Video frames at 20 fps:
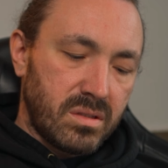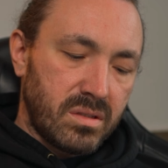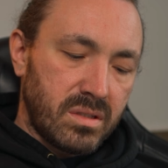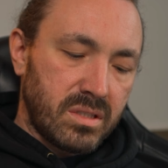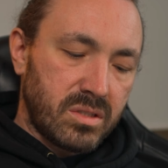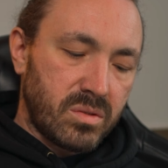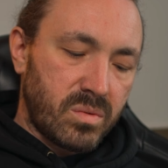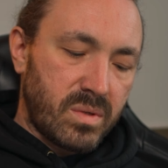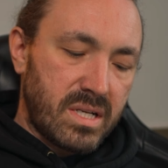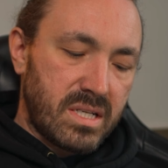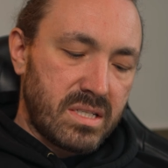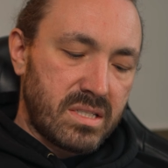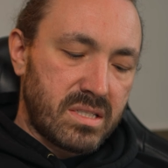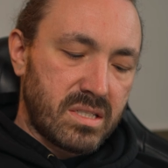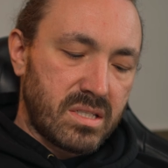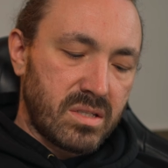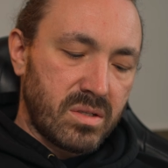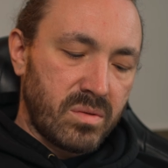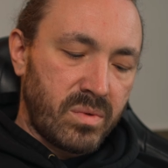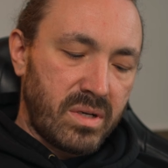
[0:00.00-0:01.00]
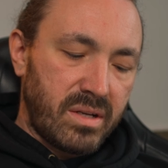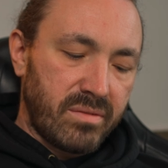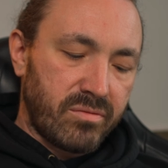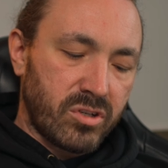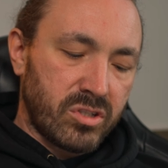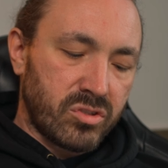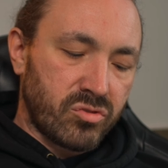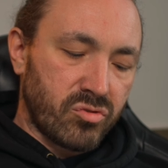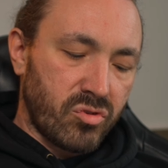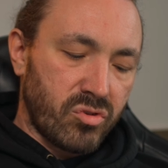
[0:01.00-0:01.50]
There's always,
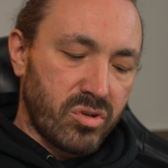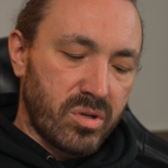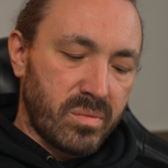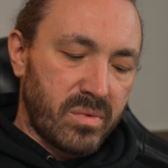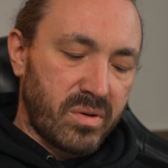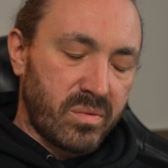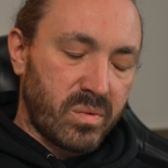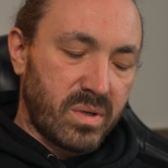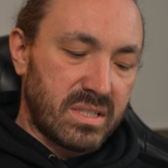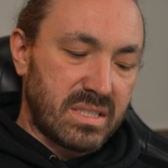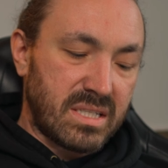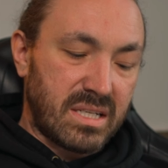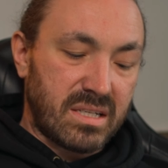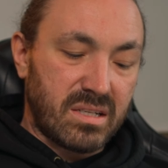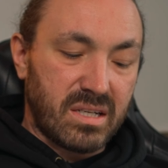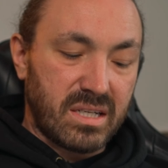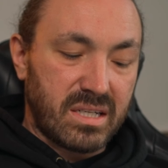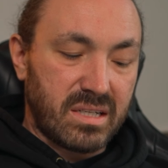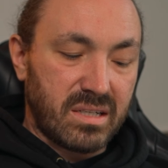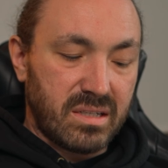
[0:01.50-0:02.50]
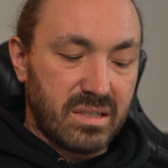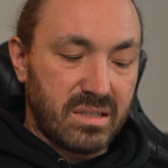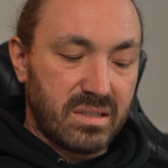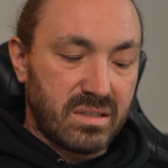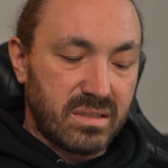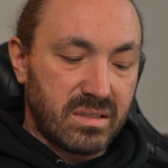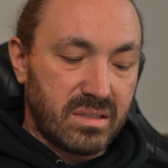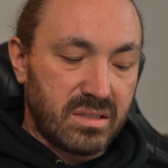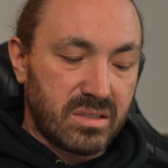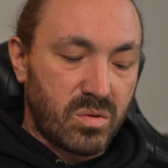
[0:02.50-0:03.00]
whenever I draw them, I always add like
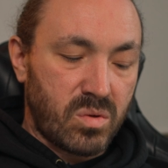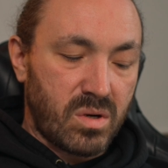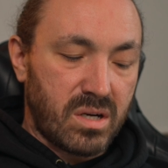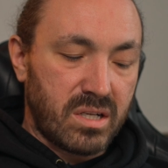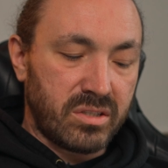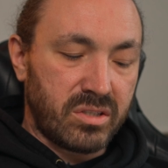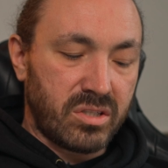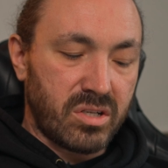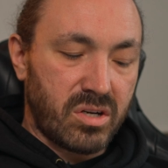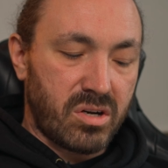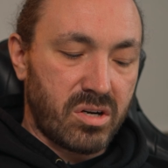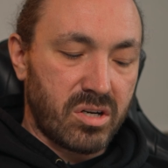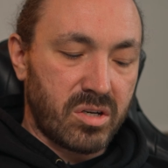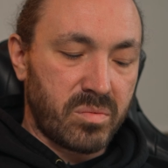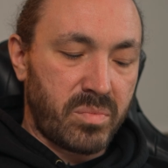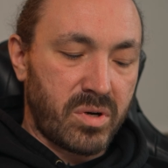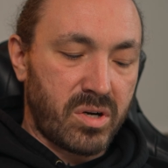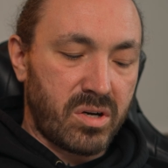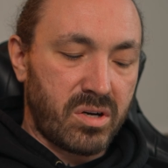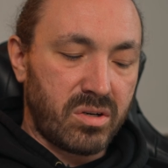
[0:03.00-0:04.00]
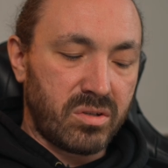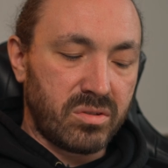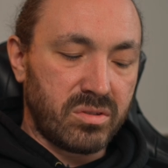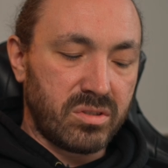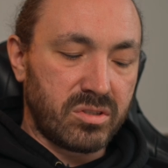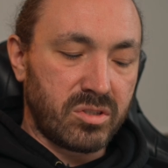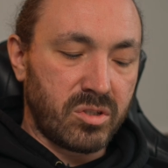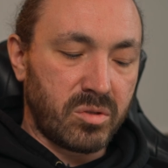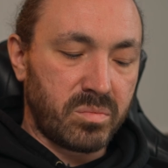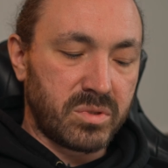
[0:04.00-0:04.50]
quite a dark part on
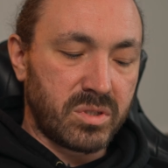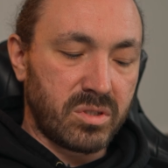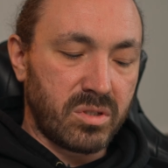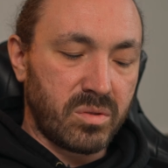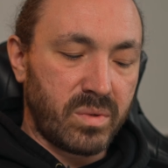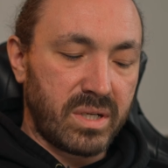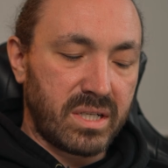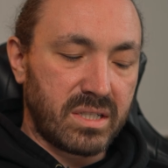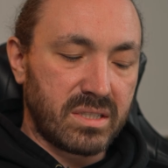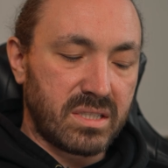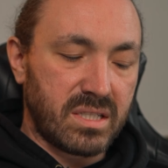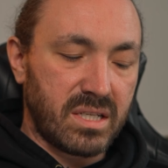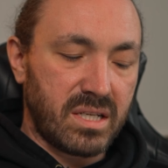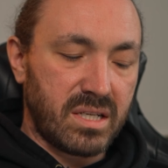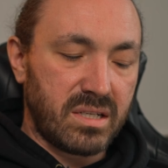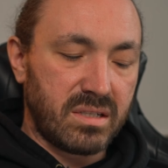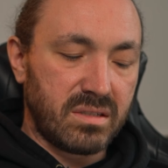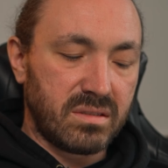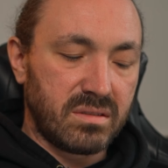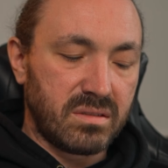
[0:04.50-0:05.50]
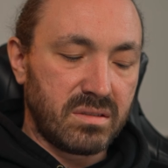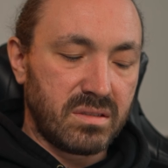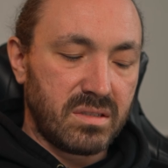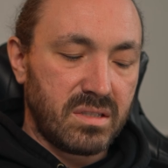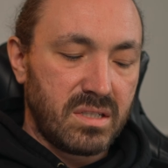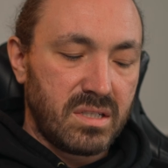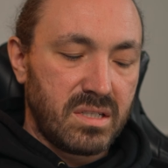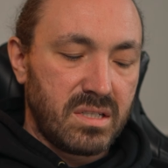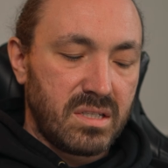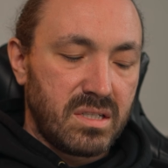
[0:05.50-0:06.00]
the tops of the wings here.
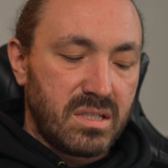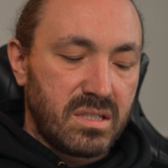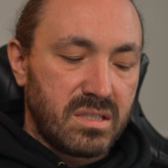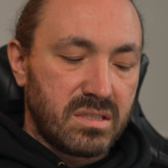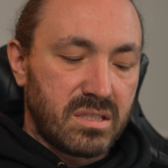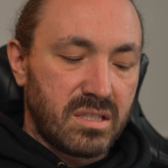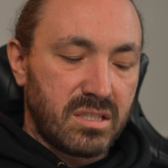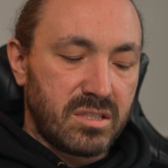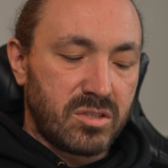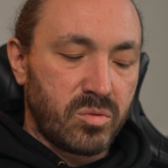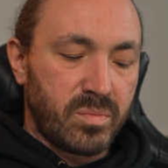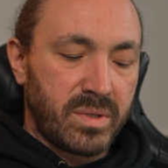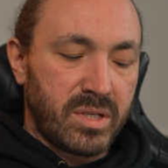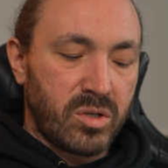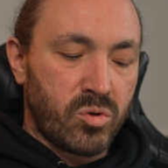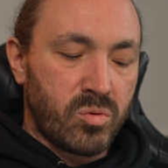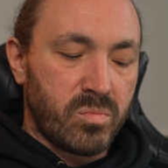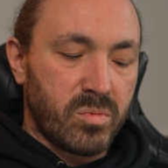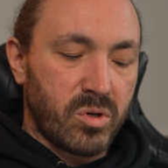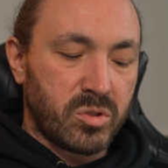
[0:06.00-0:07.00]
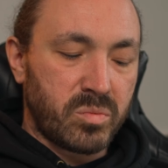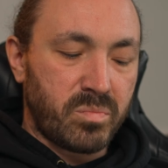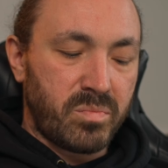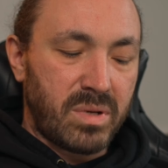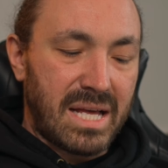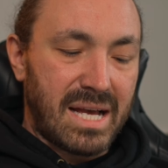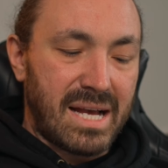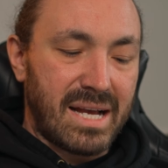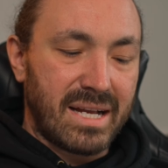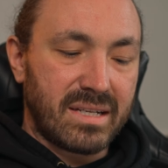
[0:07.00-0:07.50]
So this will be almost
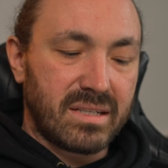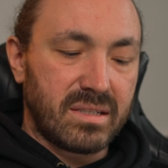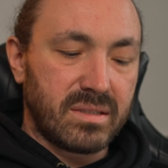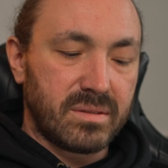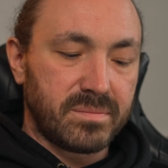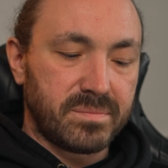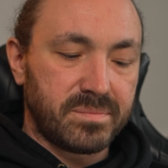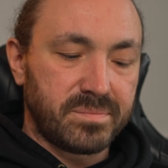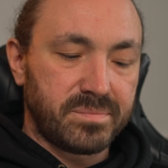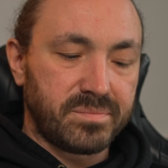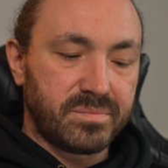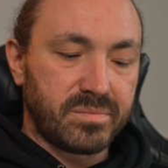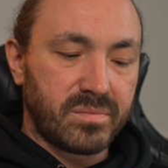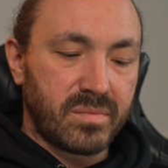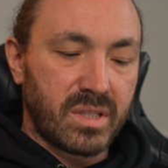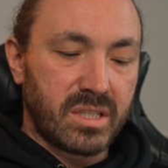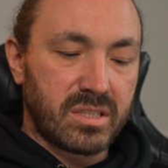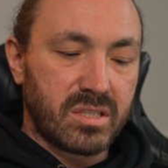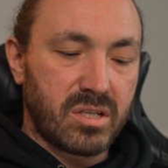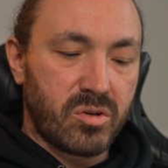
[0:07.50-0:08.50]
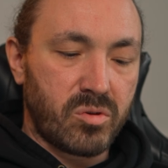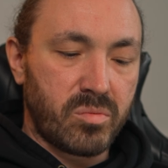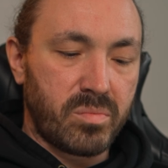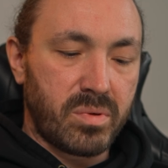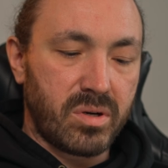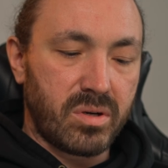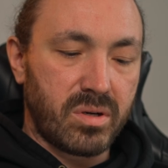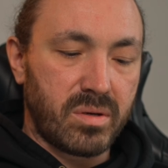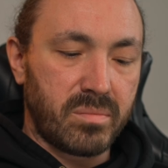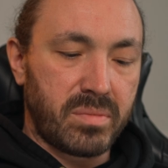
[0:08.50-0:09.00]
black, this whole
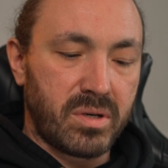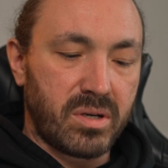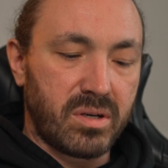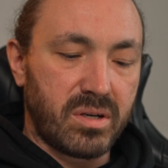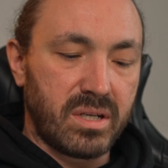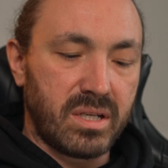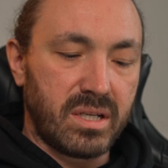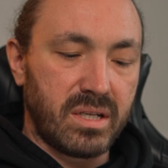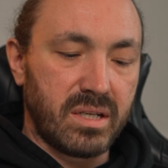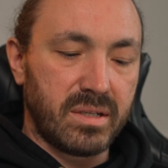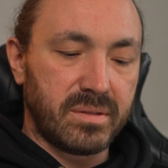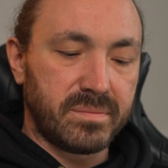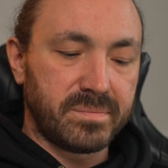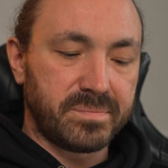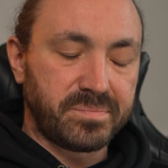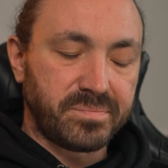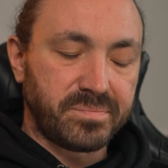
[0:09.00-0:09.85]
part here.